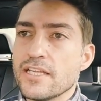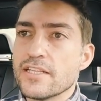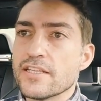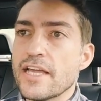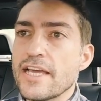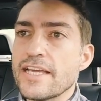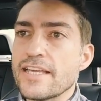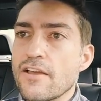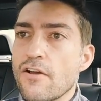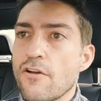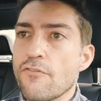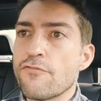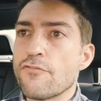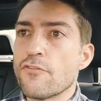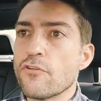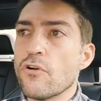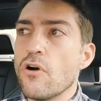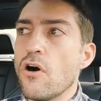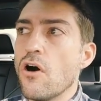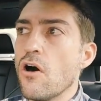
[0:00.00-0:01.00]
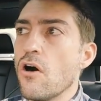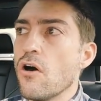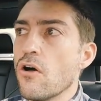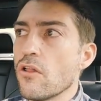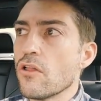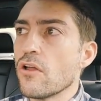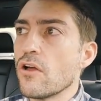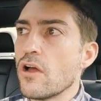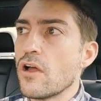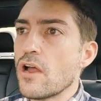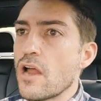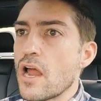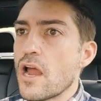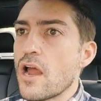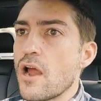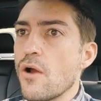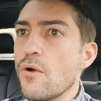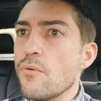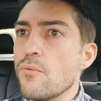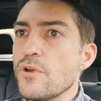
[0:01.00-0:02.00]
Like for all
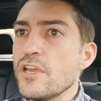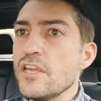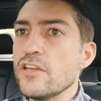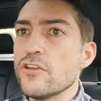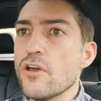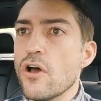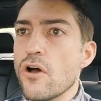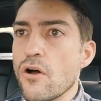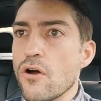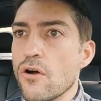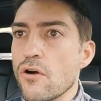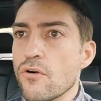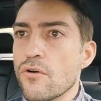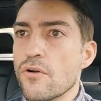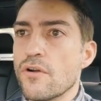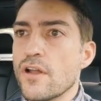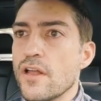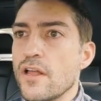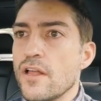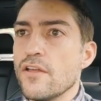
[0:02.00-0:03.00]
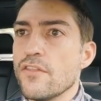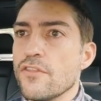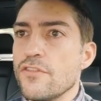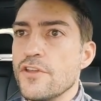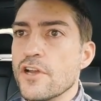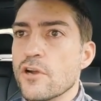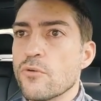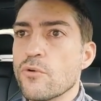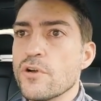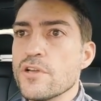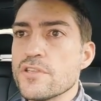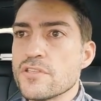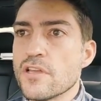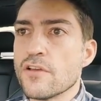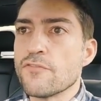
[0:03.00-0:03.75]
we know, there was a